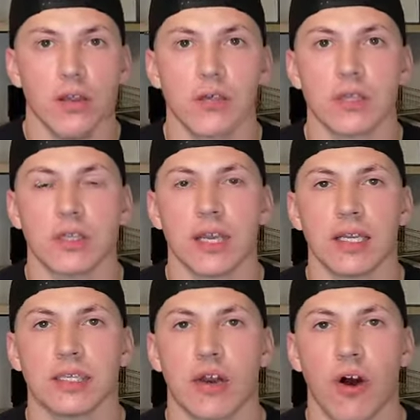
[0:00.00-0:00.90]
Those are the
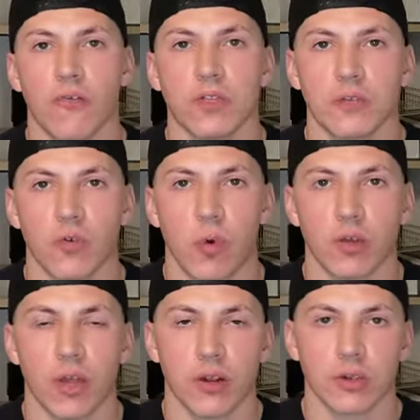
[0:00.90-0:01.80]
things that offensive
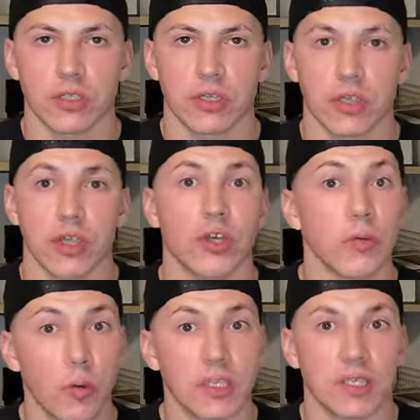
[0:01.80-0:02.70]
coordinators, the
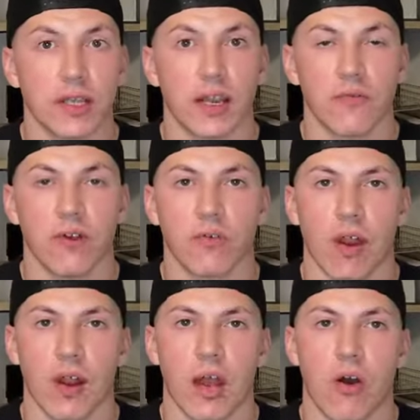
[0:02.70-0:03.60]
good ones in the NFL
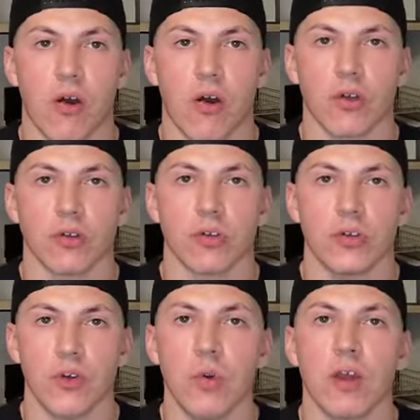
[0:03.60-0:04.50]
right now, are
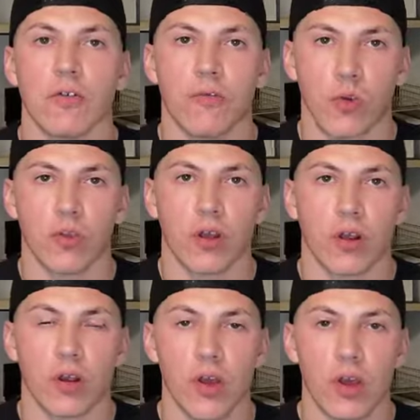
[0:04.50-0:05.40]
doing for
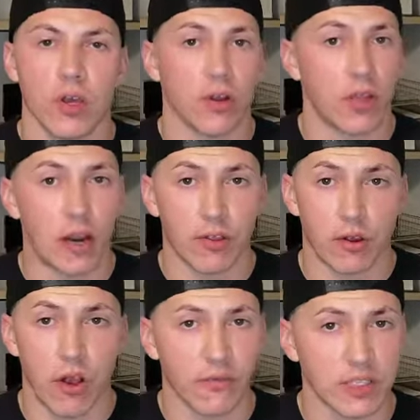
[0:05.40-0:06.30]
their, you know, not only
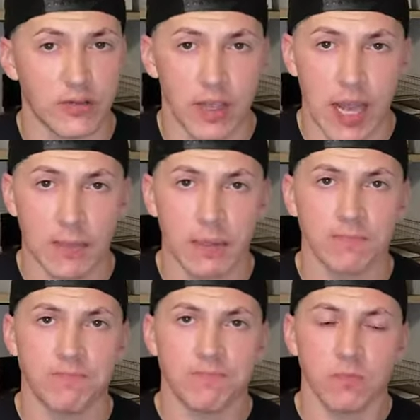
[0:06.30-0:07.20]
their offensive
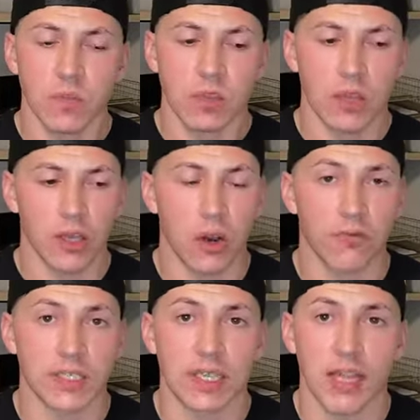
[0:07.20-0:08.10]
linemen, you know,
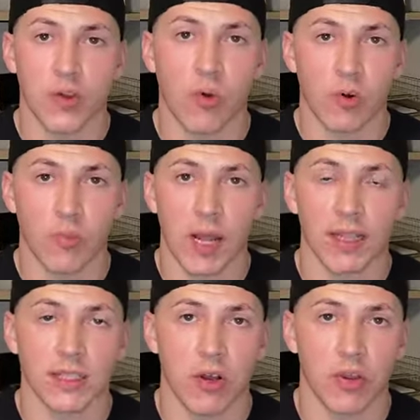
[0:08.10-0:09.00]
if it's not the
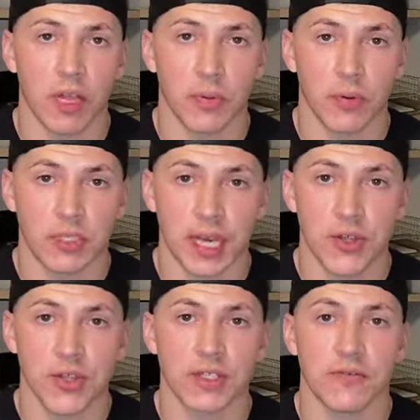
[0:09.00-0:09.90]
quarterback that's calling out the
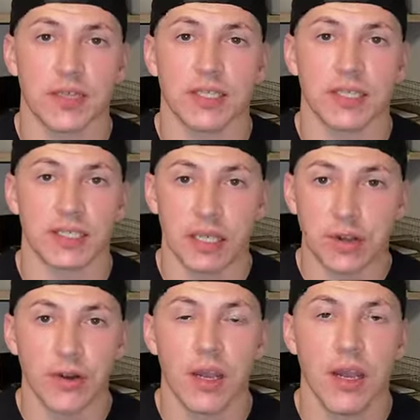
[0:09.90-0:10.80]
protections, if it's the
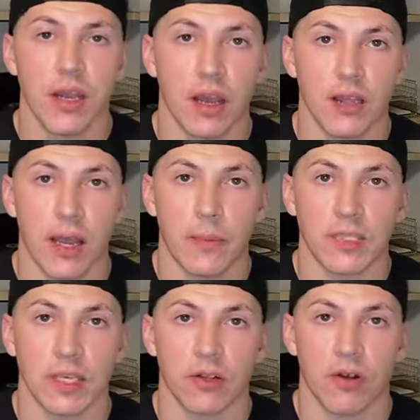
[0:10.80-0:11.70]
center and that
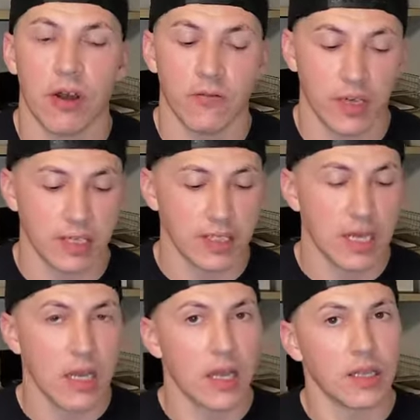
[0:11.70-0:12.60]
particular
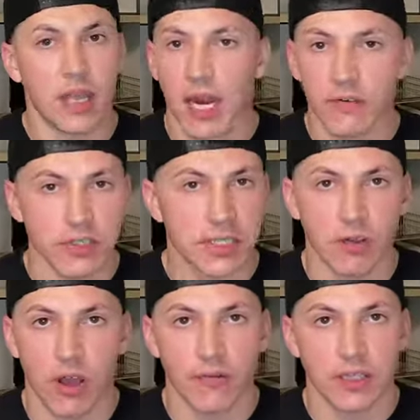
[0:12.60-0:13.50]
offense, not every
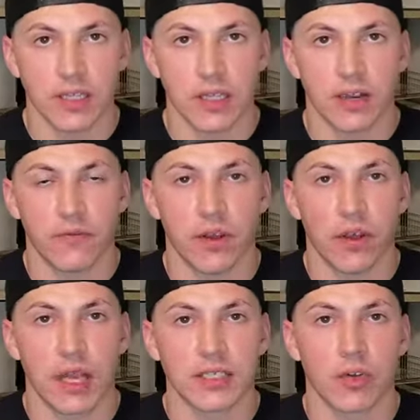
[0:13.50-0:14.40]
single offense in the
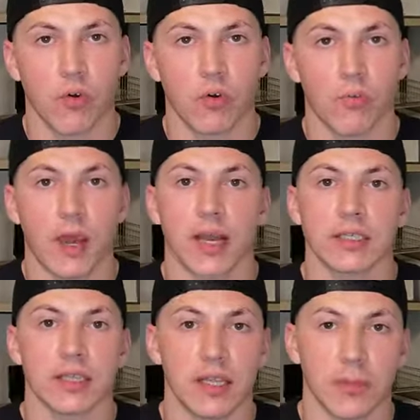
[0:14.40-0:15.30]
NFL has the
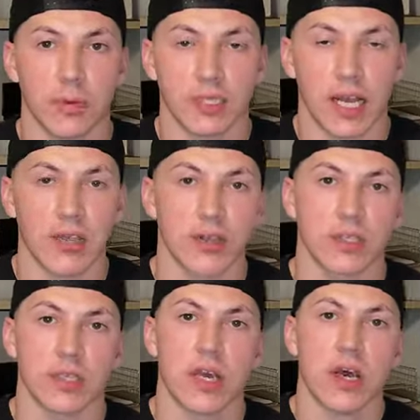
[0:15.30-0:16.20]
quarterback setting up
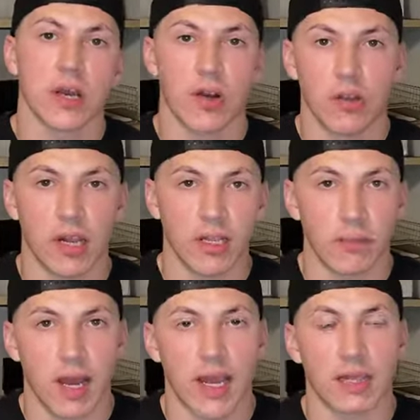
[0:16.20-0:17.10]
protections, calling out
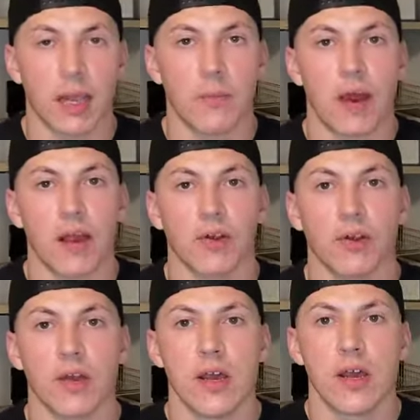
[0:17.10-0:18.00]
the Mike
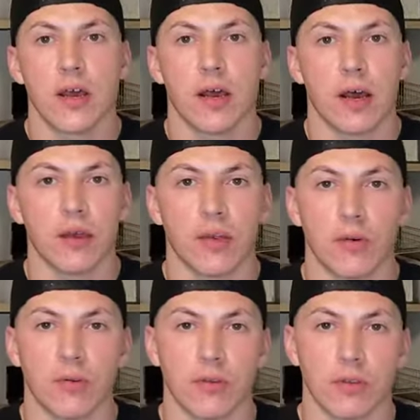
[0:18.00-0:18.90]
linebacker, uh, you
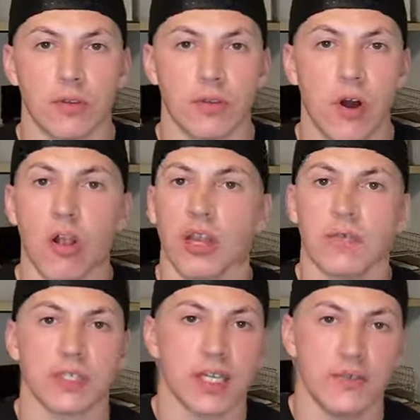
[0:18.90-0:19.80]
know, calling
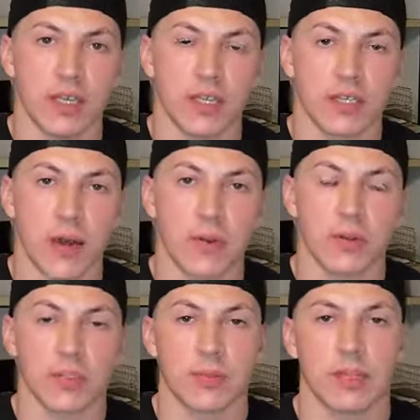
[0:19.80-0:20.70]
if a safety is coming
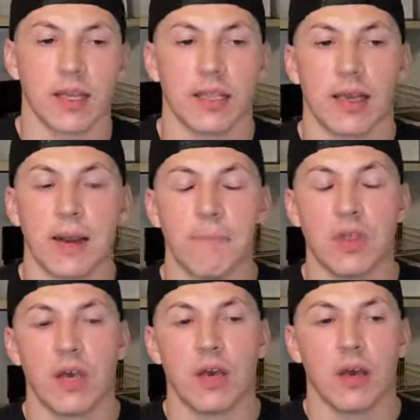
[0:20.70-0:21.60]
or something like that.